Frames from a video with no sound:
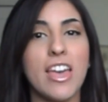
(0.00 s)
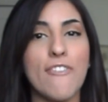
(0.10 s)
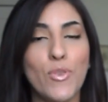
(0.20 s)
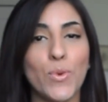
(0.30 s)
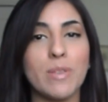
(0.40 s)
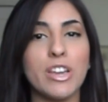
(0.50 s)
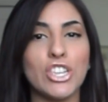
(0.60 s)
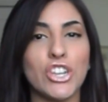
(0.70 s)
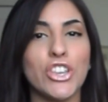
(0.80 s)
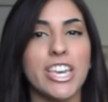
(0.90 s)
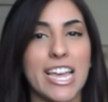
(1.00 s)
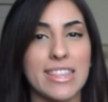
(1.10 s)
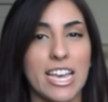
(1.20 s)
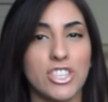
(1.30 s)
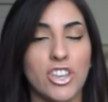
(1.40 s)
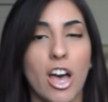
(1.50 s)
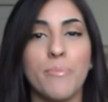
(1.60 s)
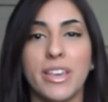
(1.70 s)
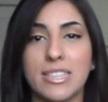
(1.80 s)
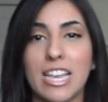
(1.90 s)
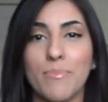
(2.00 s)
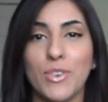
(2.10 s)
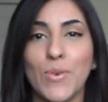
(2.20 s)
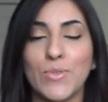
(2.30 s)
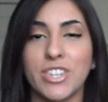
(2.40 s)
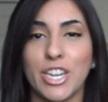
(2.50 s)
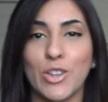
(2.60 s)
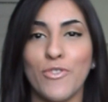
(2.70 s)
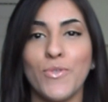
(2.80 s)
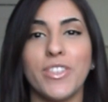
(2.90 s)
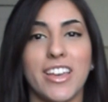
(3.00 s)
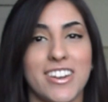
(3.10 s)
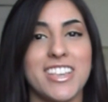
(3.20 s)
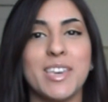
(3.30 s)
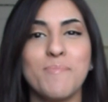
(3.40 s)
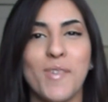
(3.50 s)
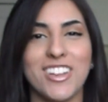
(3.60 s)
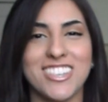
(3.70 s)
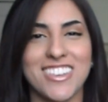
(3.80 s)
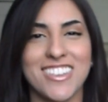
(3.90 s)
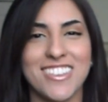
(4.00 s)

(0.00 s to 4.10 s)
If you want to make sure you get that job next time you go to an interview, then keep watching.